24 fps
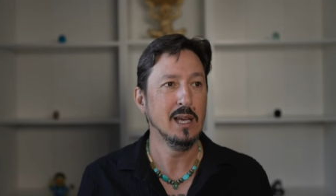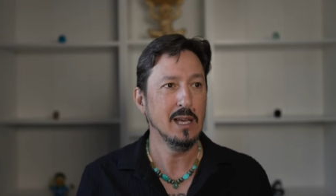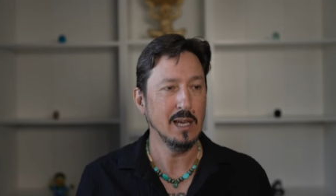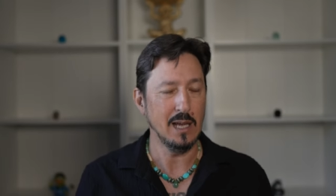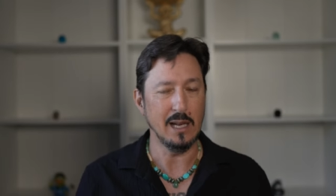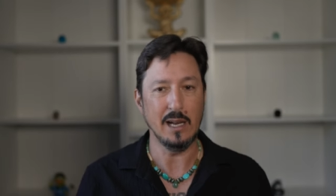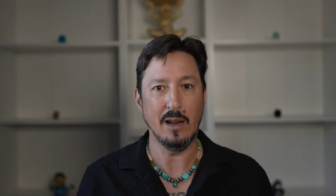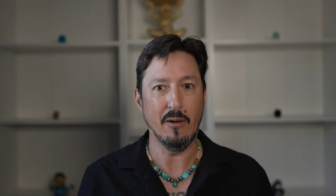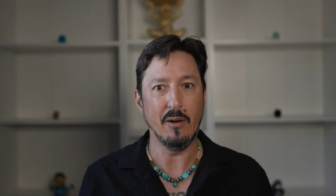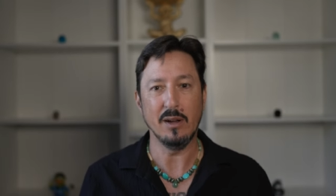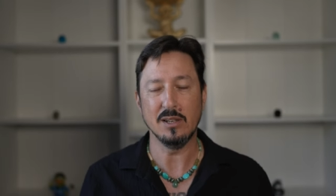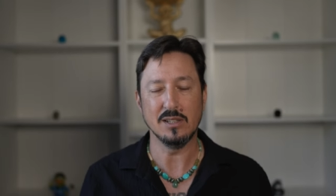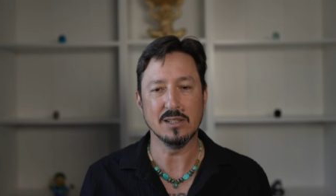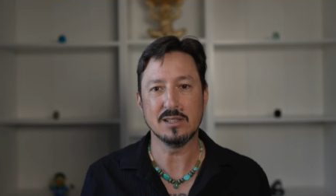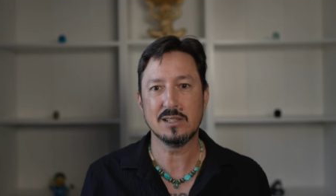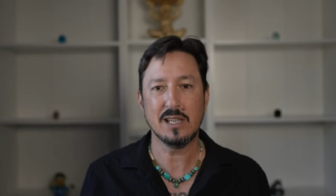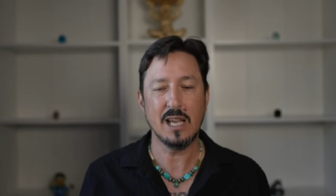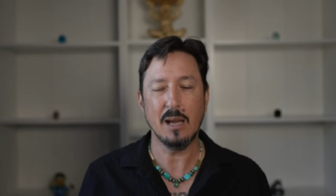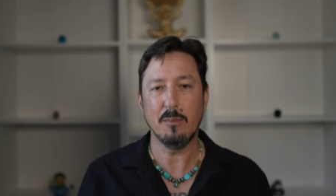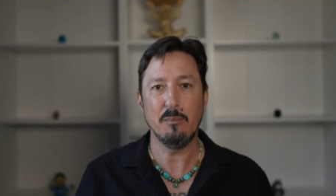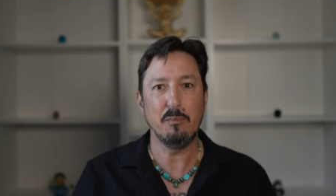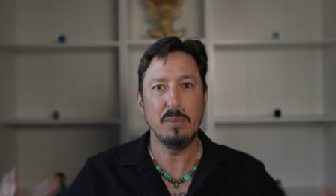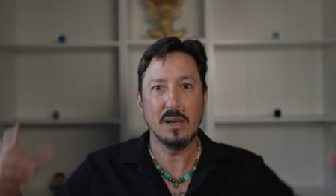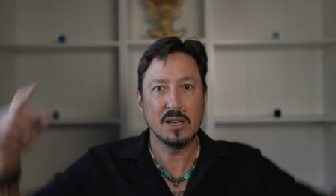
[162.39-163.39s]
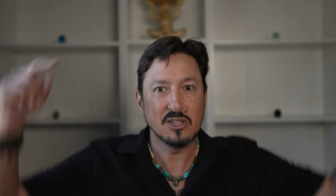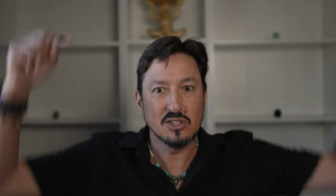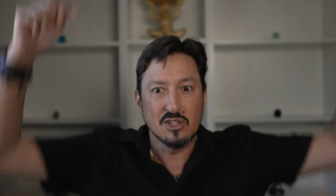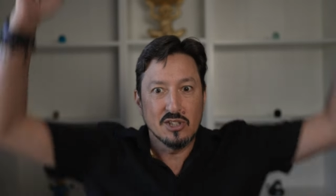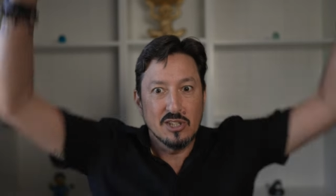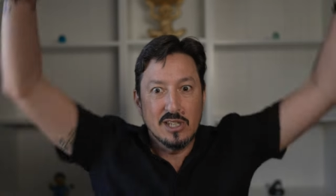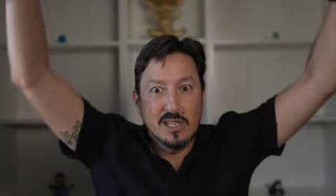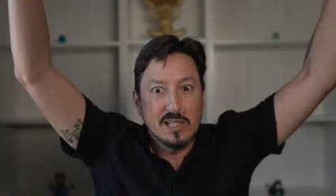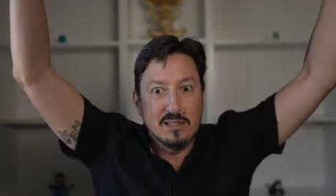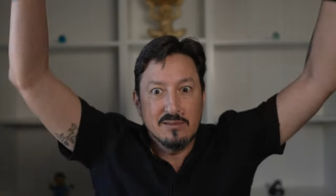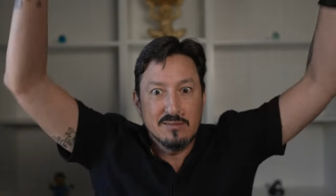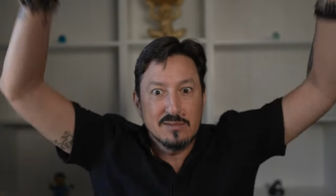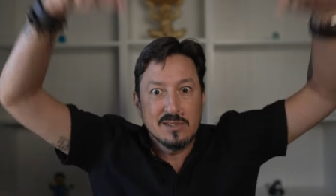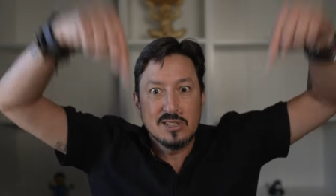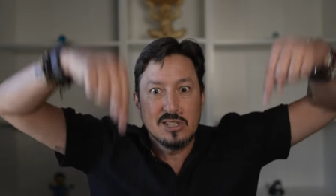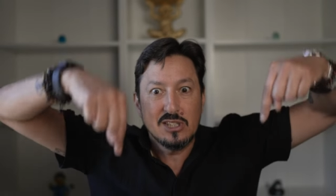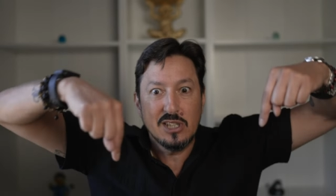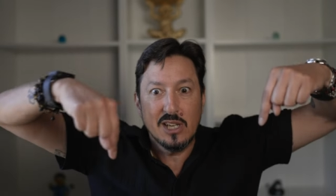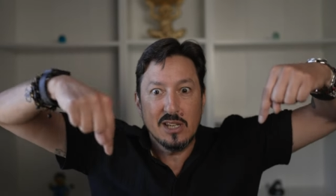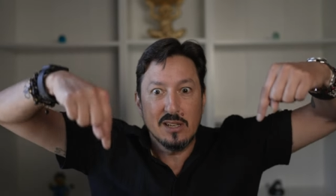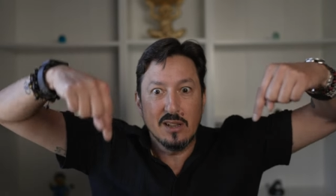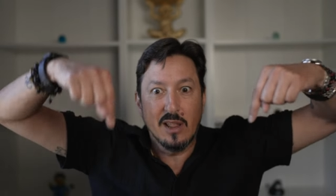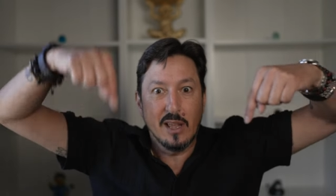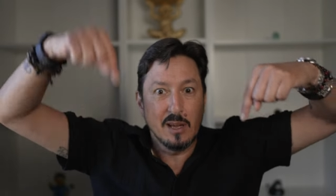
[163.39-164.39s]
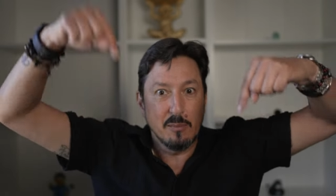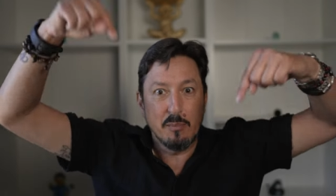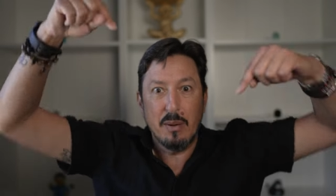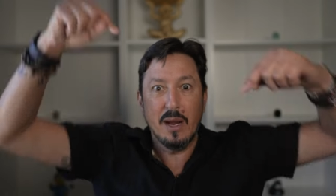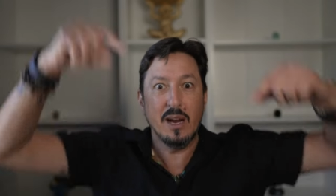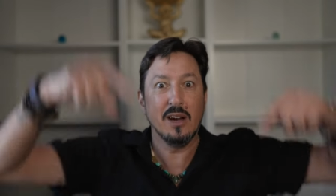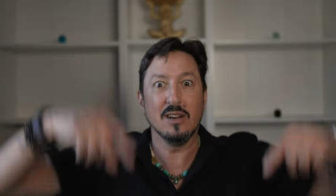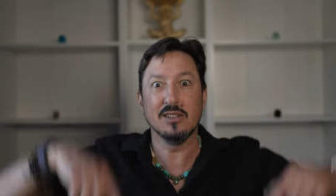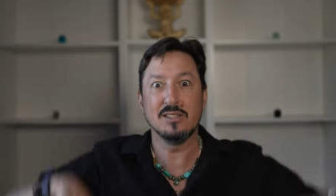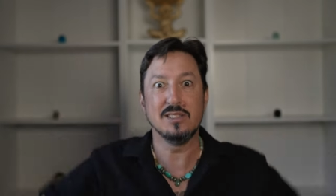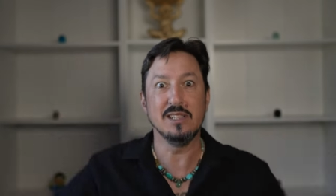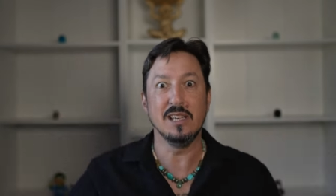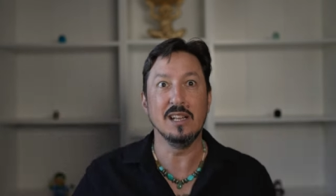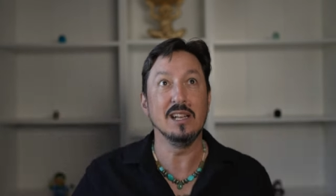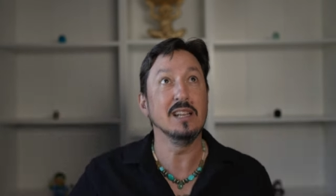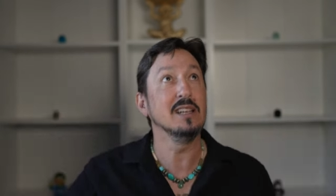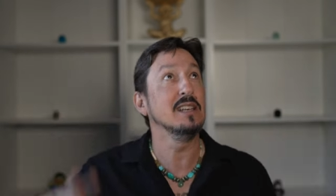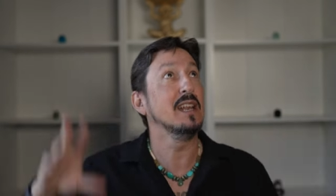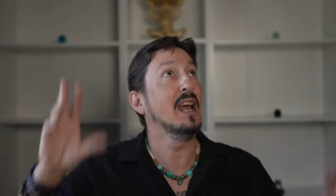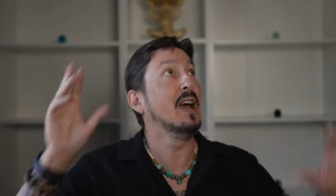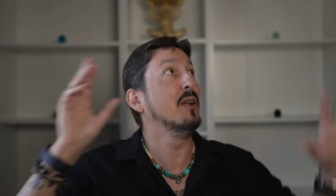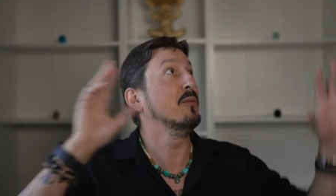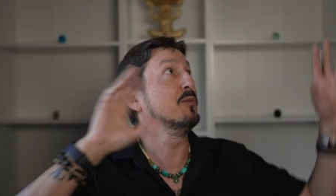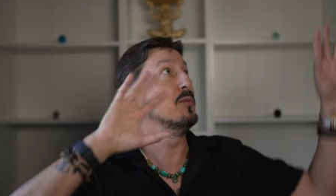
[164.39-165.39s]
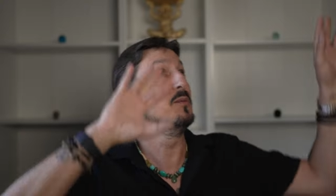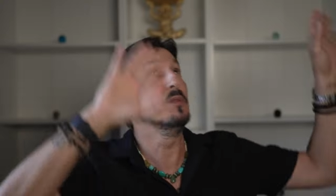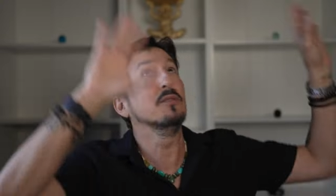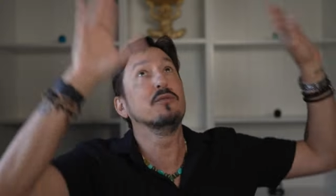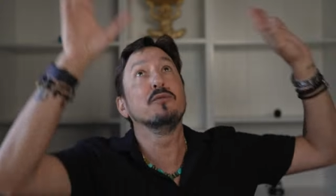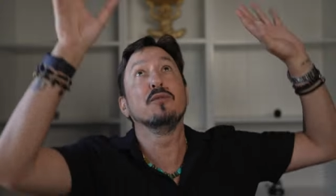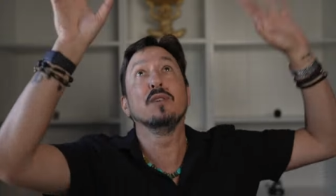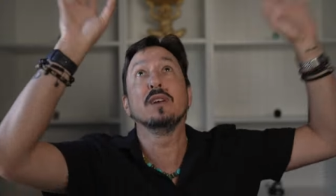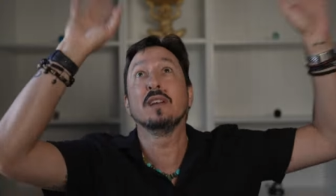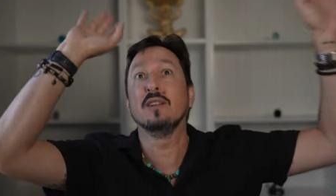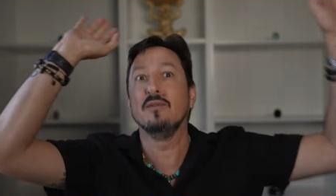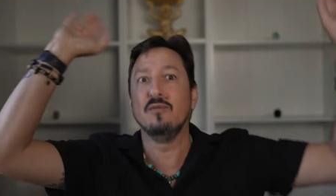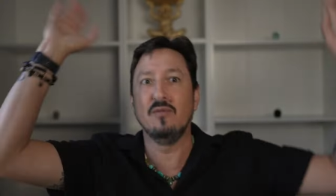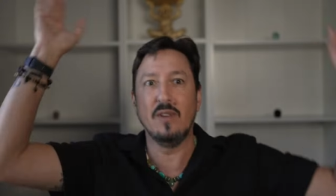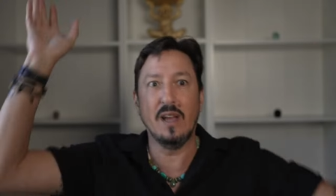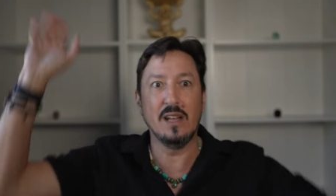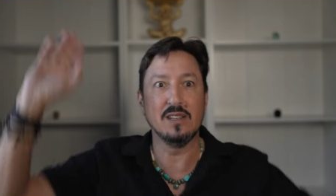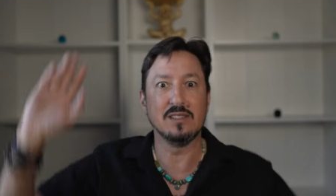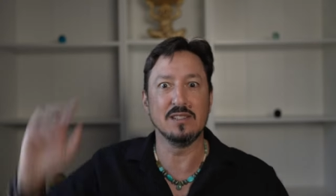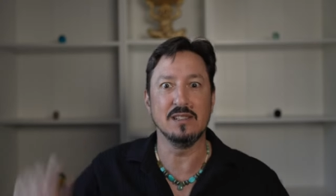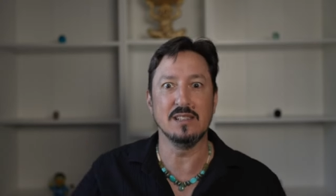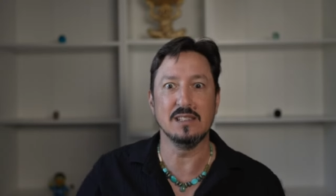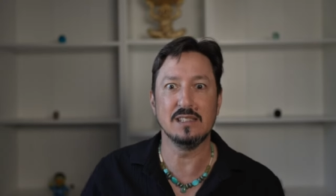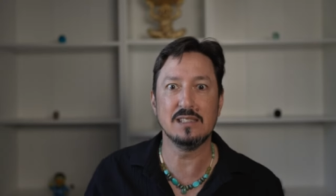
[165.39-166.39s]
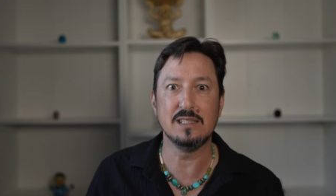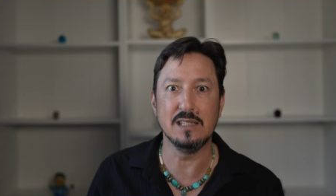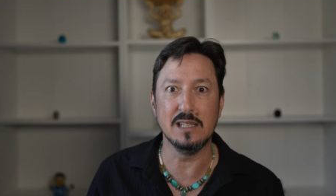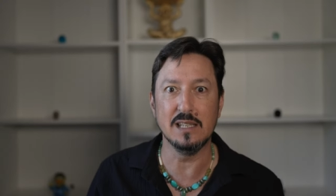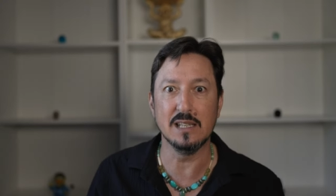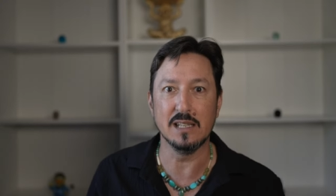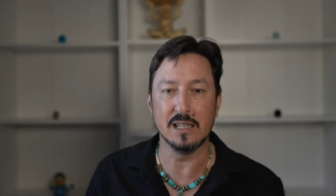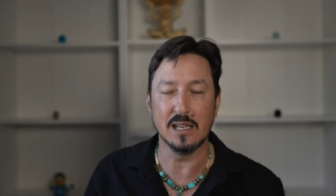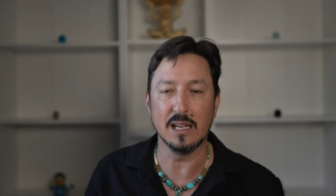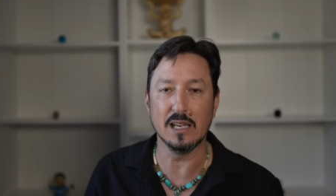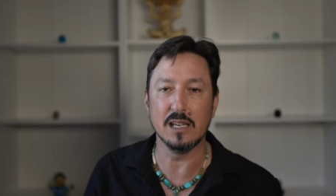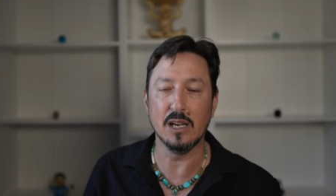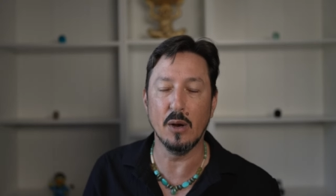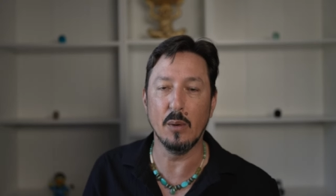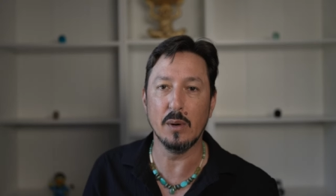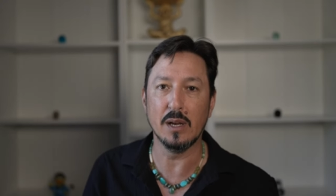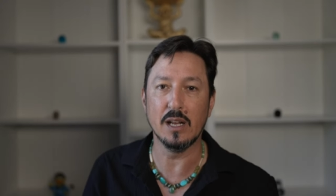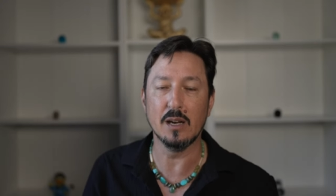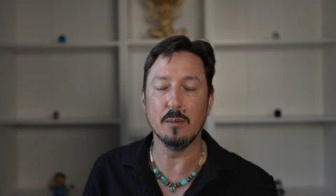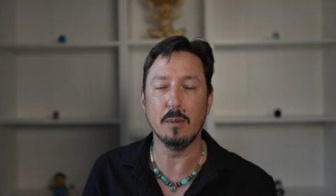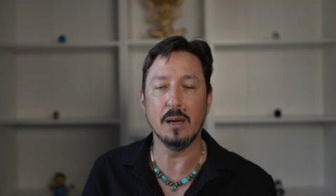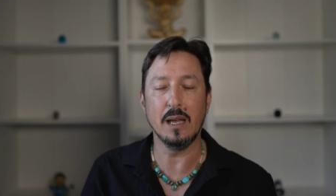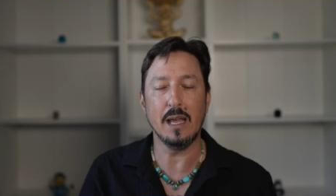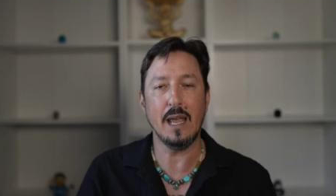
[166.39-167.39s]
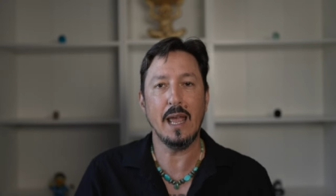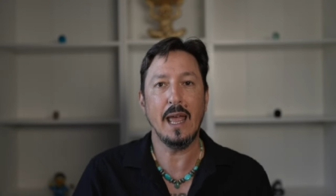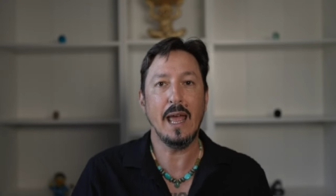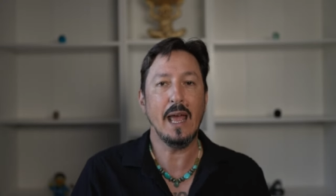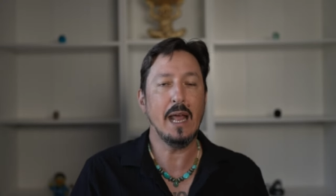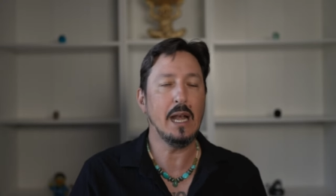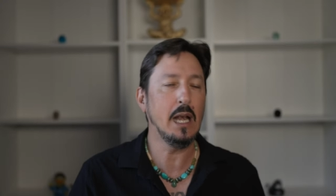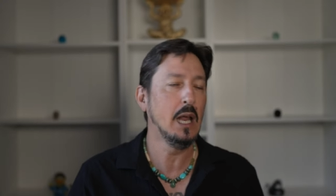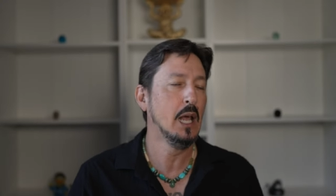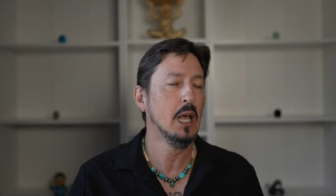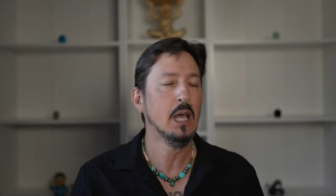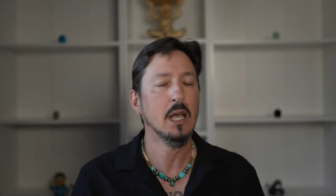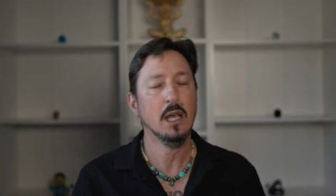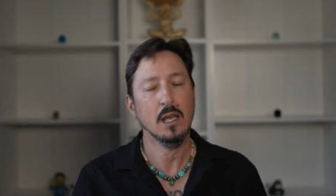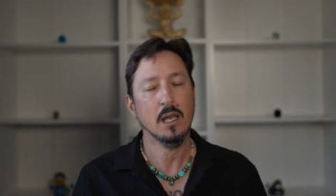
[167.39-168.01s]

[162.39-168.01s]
And now I just kept picturing shit like parasailing down from the freaking vents in the ceiling and going into my head.